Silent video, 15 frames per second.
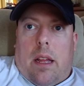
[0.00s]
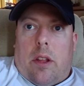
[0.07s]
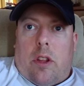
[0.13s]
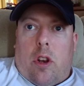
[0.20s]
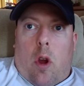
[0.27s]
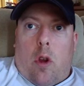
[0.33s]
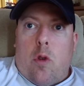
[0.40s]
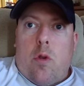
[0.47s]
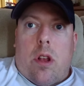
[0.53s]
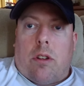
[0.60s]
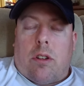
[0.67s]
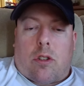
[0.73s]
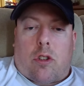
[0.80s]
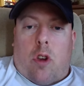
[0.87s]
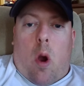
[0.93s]
you can
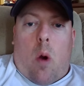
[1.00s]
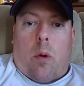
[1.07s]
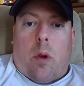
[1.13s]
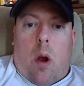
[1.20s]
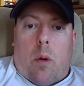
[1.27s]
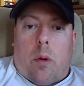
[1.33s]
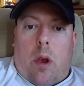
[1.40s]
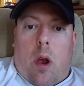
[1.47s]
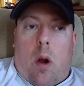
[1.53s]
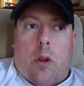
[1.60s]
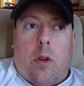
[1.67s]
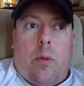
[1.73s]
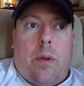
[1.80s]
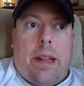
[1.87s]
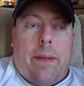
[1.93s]
just go.
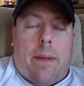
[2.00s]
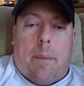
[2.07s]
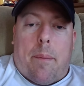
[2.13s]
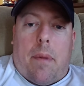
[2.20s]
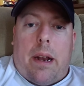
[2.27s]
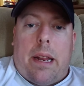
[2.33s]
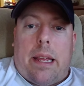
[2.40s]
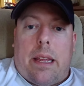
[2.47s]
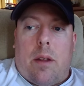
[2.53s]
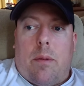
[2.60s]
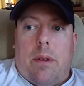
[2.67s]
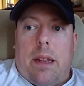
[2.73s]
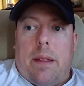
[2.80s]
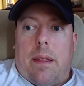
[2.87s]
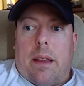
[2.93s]
You need the money, you
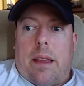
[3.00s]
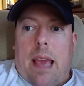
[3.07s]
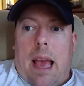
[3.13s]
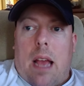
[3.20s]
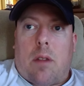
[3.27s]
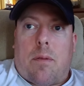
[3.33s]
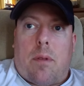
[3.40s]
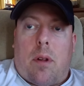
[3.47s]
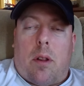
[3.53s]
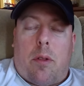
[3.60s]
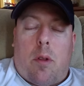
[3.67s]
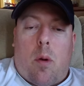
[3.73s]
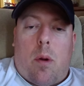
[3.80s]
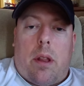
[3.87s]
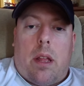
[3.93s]
need the cash flow to
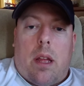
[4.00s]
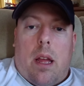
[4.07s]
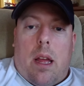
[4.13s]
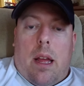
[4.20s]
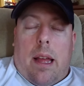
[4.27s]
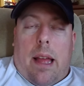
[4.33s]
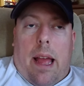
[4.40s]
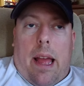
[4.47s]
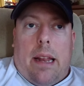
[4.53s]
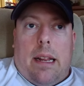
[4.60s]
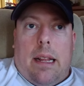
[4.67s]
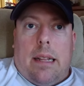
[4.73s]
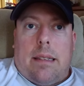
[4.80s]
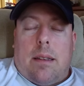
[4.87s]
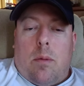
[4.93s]
do it. And
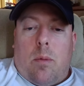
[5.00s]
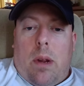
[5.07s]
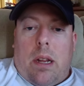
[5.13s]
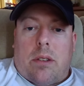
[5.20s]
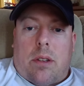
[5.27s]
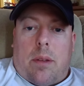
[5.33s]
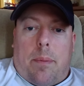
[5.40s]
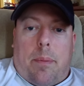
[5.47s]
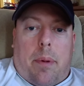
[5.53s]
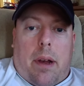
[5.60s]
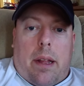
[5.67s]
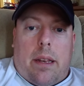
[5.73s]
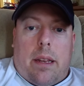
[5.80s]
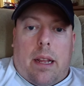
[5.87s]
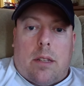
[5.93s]
it's a risk,
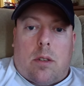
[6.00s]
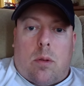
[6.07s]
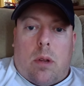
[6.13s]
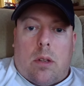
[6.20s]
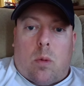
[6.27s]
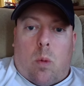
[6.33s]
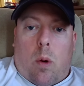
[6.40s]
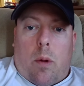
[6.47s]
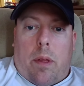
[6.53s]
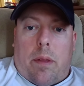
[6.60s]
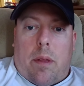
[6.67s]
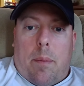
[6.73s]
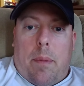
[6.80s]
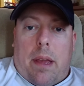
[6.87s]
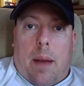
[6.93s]
but it's worth it
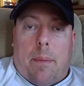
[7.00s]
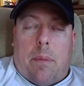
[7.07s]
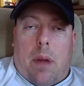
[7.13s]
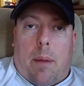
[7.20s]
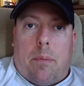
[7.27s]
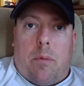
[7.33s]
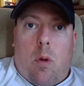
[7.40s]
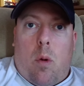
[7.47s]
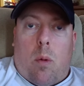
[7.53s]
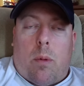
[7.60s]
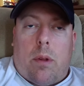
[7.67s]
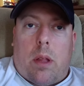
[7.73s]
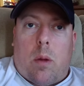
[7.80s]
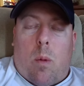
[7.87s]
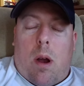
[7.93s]
to me. I'm doing
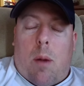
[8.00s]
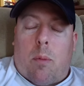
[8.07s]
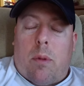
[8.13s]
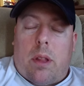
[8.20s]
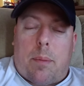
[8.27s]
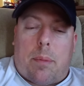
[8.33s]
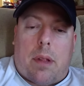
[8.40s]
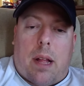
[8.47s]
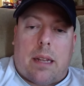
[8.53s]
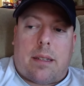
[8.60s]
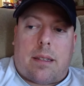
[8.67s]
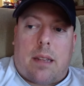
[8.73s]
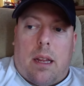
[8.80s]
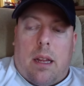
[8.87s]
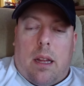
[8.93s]
really well. I'm really
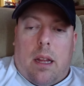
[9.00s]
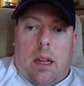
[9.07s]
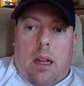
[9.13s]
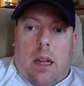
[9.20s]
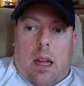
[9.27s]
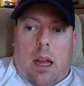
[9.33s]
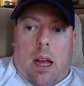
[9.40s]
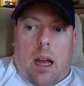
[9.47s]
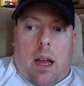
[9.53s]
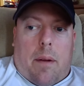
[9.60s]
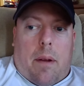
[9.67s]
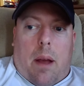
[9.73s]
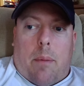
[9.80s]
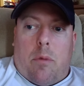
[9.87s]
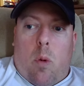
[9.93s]
blessed.
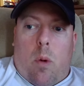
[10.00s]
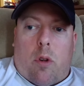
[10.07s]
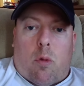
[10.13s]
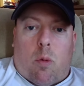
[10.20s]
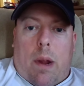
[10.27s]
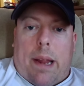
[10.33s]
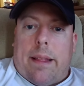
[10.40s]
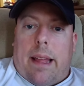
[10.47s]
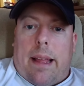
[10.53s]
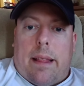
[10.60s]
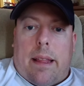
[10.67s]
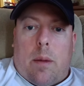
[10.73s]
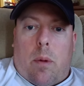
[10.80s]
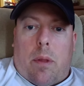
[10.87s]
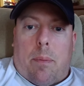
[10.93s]
I'm doing great
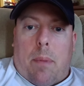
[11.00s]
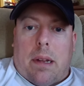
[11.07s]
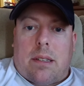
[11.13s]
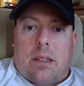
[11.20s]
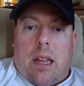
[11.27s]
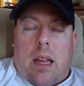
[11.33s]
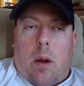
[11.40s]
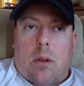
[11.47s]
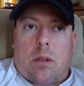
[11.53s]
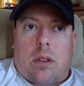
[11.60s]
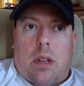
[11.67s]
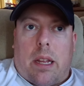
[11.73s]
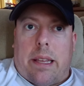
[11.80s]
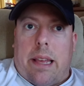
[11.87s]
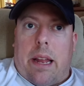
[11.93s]
lately with my
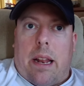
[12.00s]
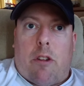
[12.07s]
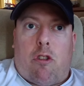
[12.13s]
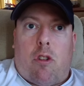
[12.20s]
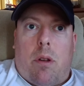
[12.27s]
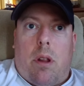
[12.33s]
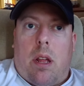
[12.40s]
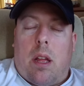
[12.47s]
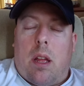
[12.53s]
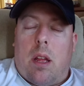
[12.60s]
sales. Again, I should